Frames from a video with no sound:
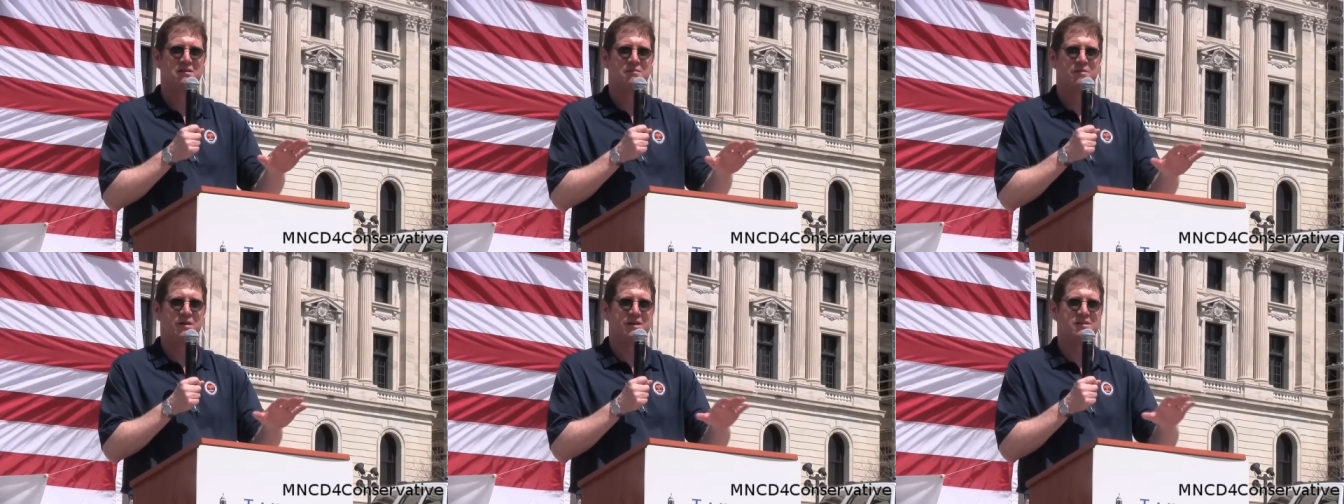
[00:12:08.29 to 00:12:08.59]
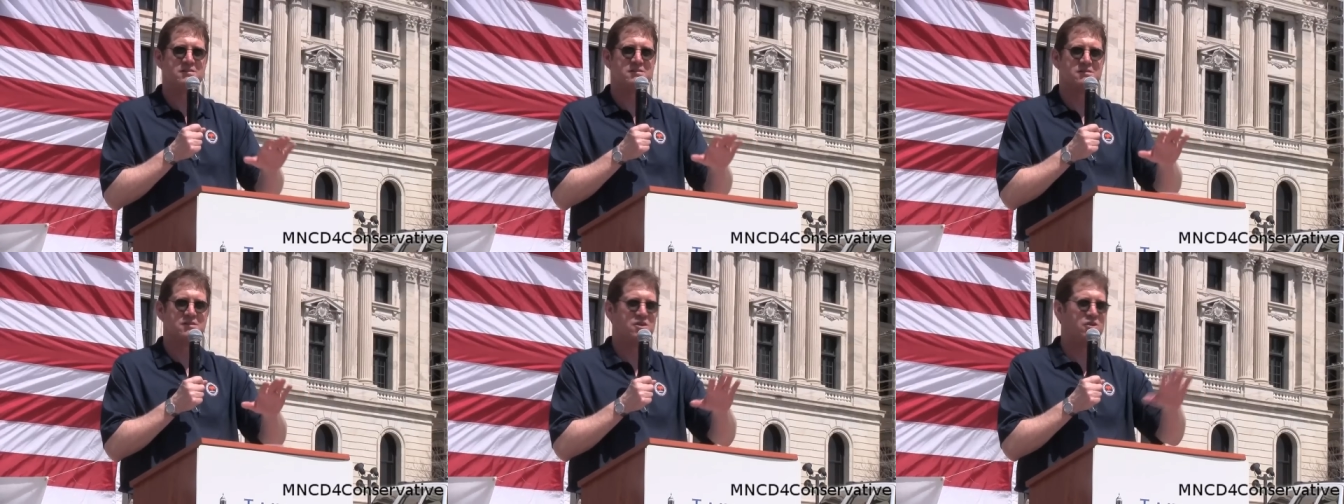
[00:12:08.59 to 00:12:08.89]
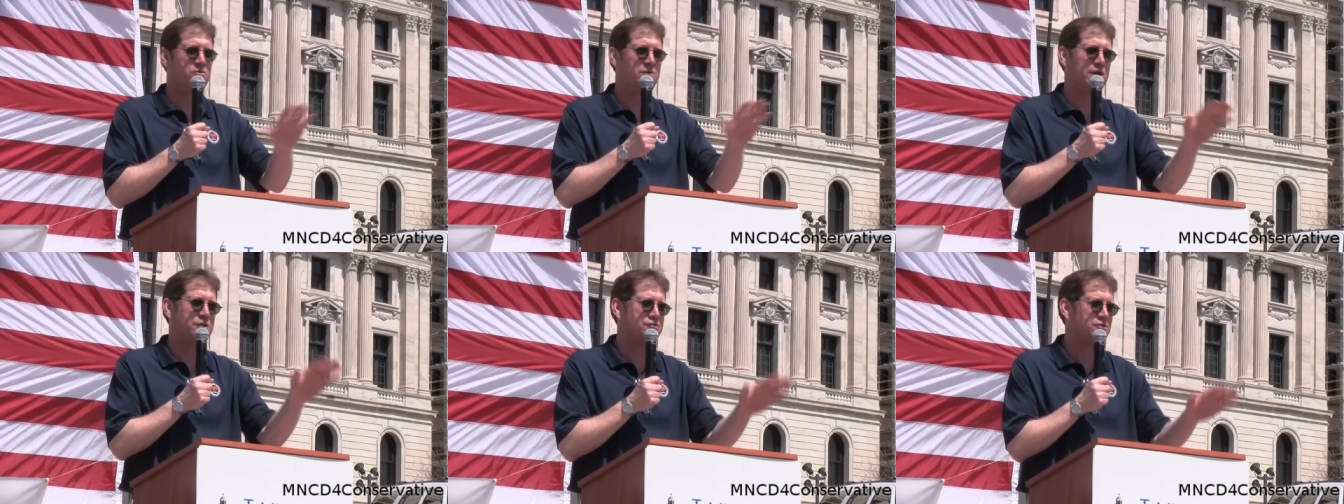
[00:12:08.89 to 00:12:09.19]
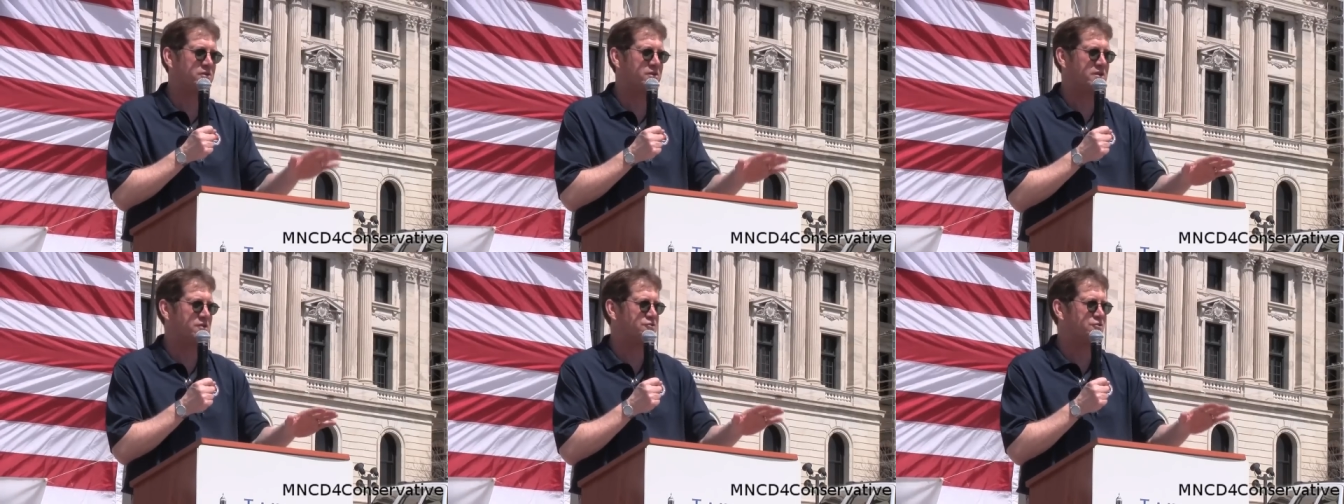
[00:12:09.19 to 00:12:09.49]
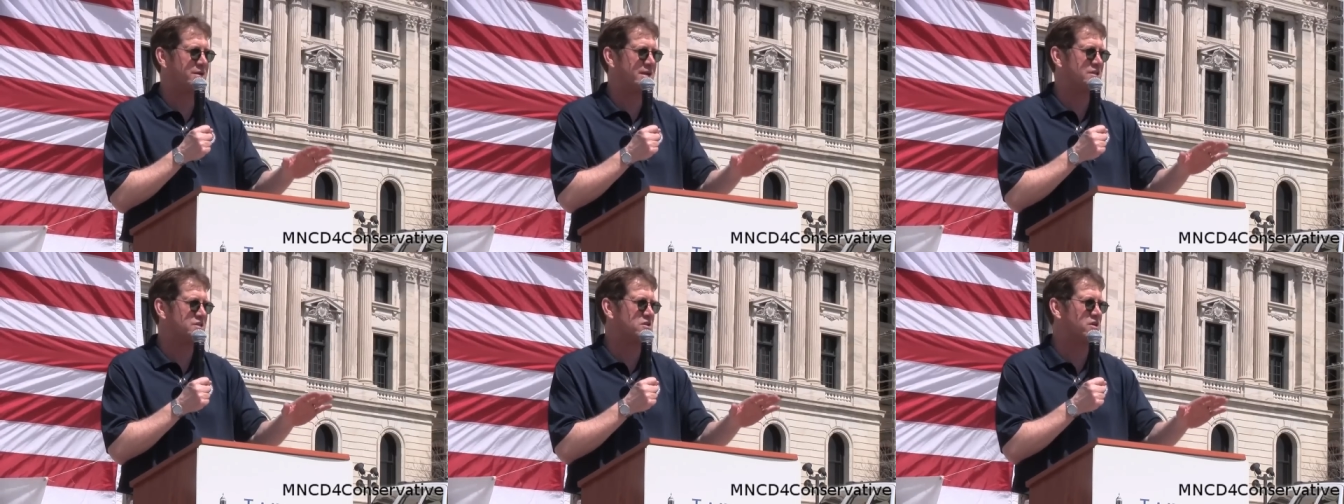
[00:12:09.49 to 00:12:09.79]
because
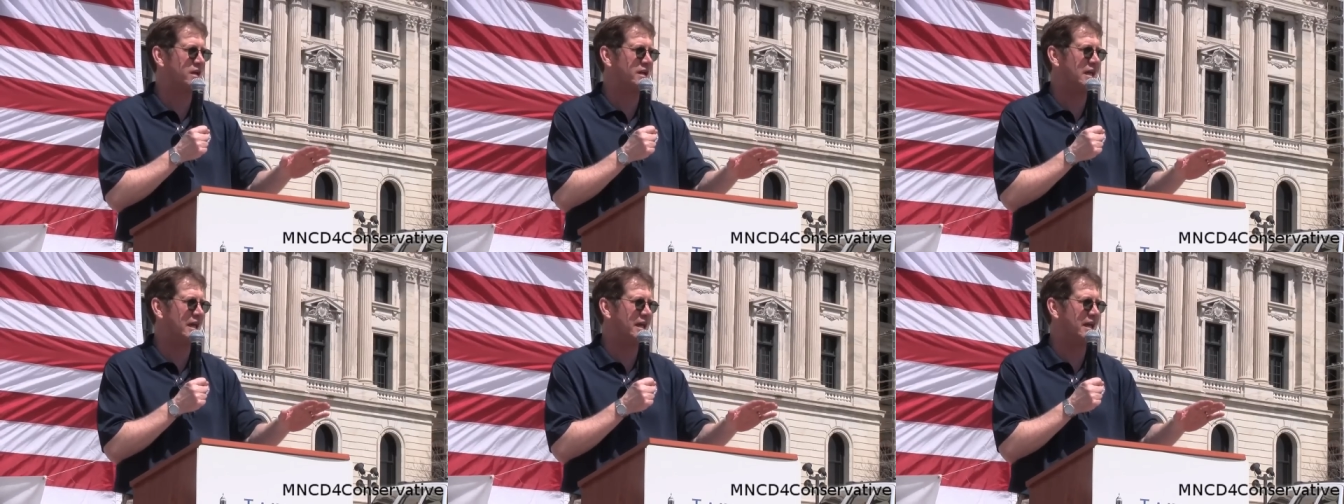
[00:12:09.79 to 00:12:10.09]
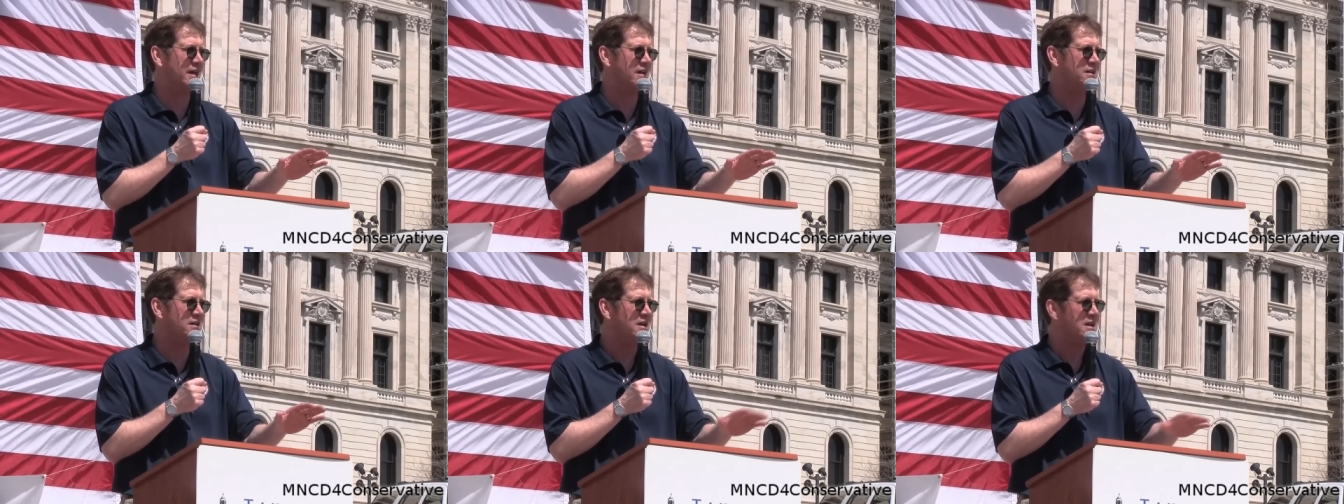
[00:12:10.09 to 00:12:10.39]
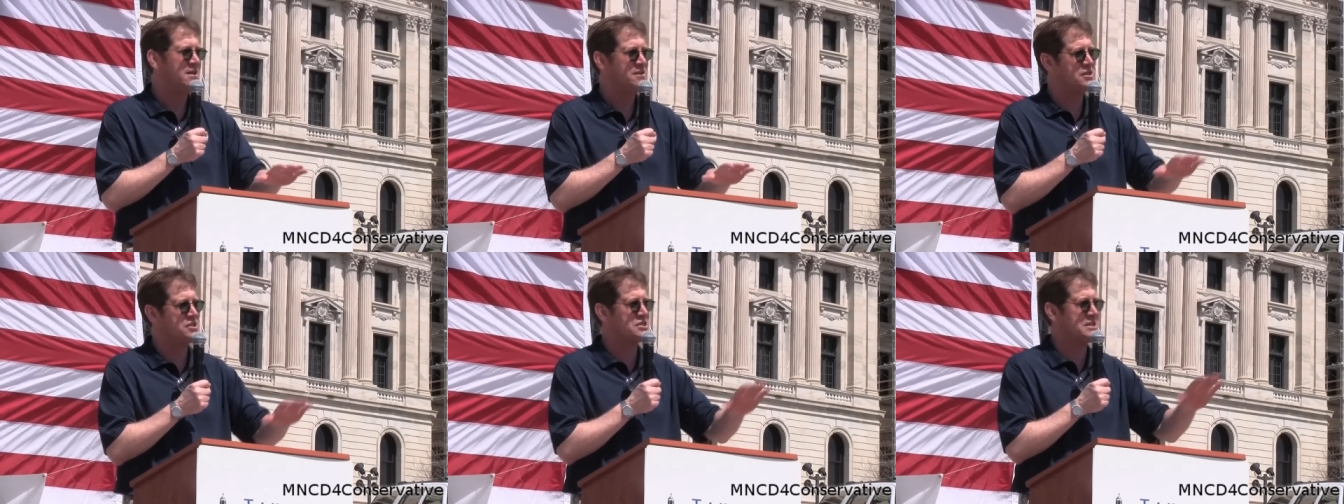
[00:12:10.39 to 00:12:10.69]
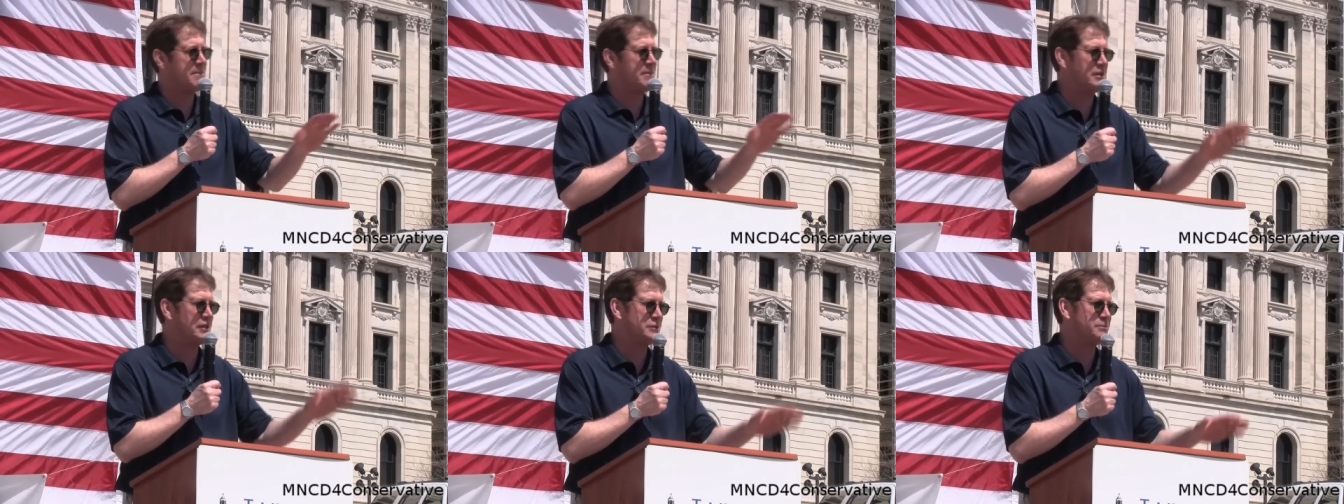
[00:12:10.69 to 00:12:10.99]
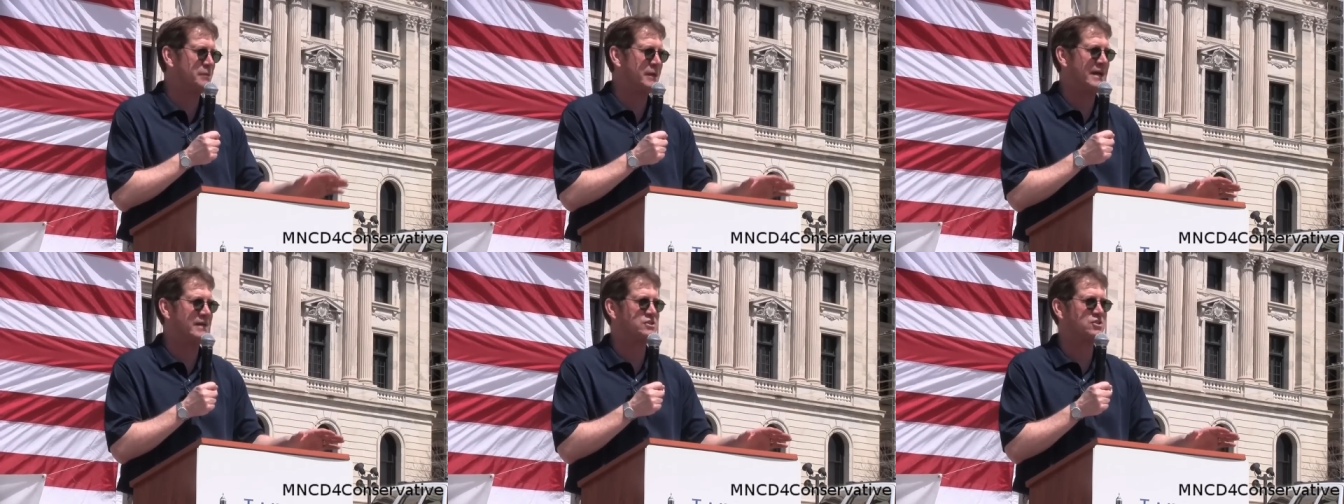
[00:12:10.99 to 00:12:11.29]
QE3 is going to end, the
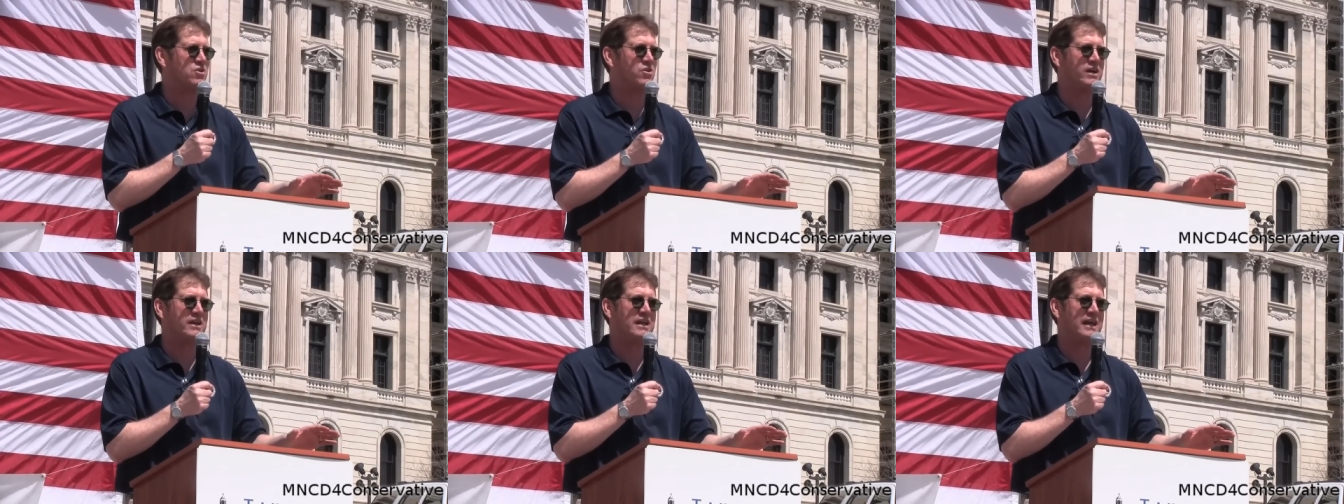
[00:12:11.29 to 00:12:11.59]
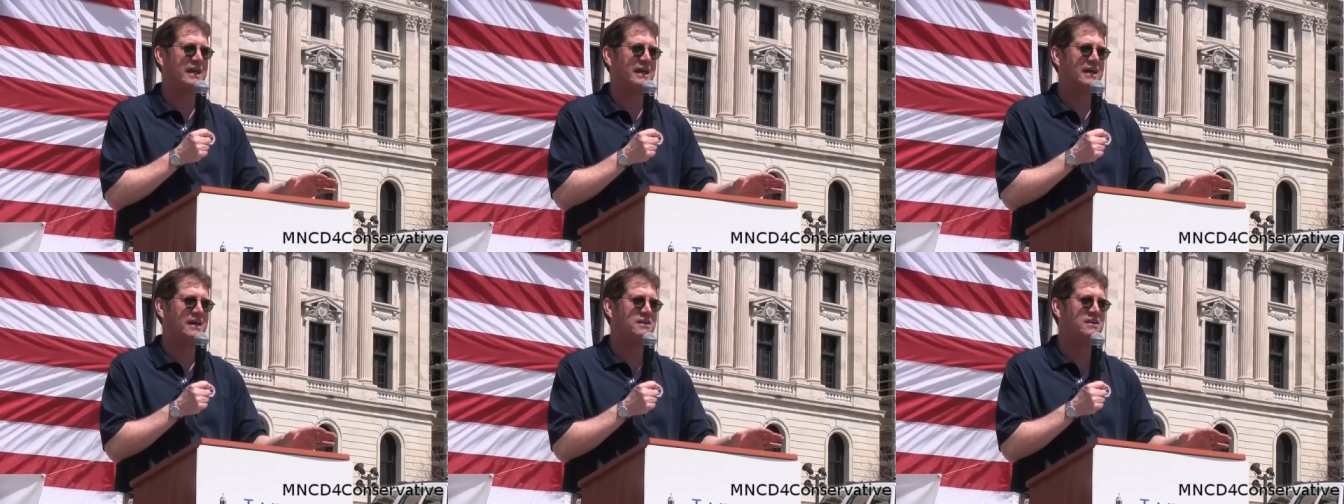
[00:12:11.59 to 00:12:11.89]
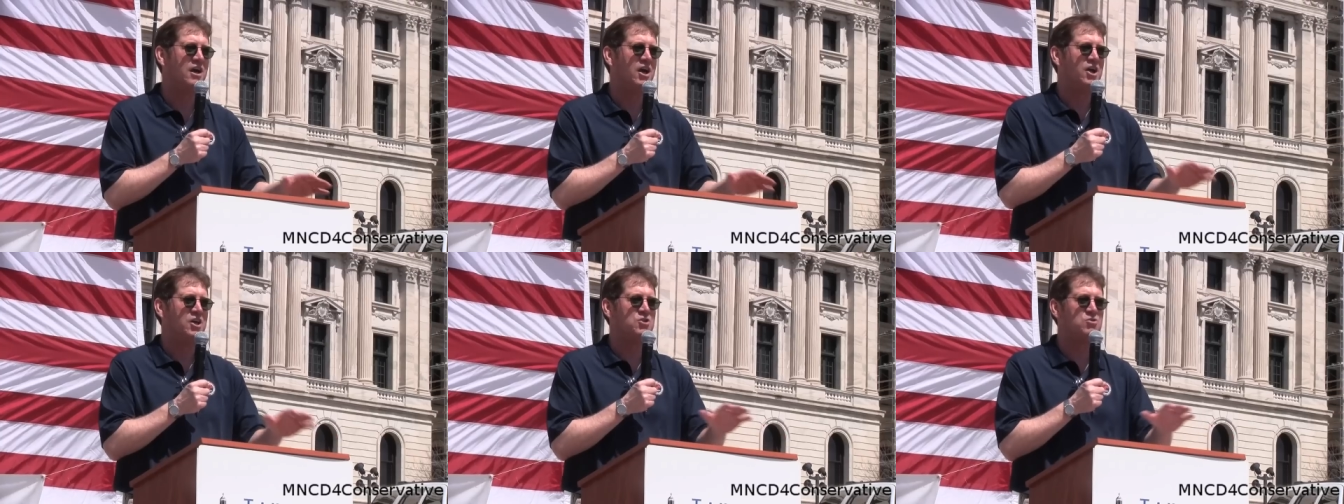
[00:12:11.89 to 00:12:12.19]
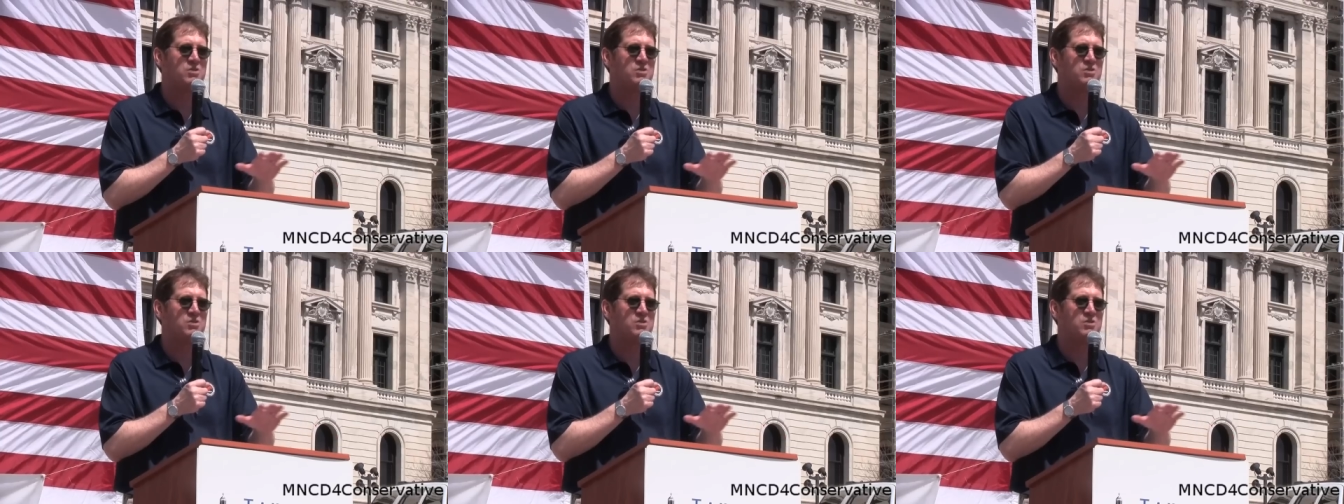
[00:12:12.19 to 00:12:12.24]
stimulus plan is going to end.